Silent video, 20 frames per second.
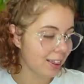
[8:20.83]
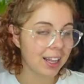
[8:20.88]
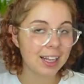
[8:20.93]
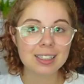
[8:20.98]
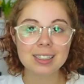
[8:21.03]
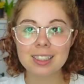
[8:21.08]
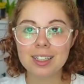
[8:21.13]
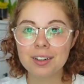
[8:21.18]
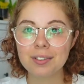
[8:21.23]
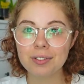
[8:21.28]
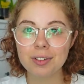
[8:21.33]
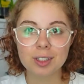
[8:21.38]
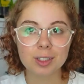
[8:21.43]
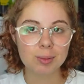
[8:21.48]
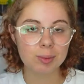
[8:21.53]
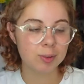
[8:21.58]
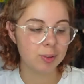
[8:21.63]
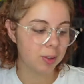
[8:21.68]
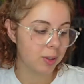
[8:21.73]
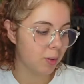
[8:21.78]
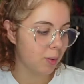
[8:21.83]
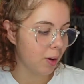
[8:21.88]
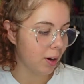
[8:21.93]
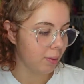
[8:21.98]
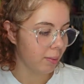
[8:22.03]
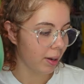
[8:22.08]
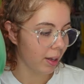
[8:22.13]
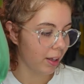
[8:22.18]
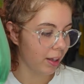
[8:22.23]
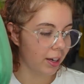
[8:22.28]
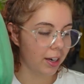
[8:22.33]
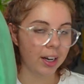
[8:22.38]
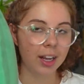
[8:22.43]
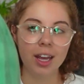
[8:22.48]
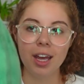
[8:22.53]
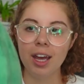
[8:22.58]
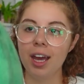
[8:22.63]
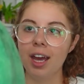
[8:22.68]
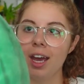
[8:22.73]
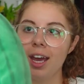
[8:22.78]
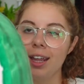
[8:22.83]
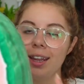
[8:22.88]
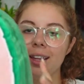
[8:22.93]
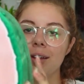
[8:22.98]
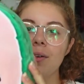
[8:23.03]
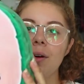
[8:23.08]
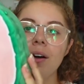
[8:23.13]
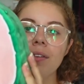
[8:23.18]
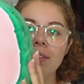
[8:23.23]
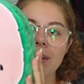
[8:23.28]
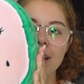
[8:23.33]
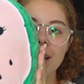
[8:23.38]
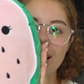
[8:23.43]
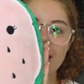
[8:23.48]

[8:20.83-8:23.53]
that's the difference between the watermelon and the guava.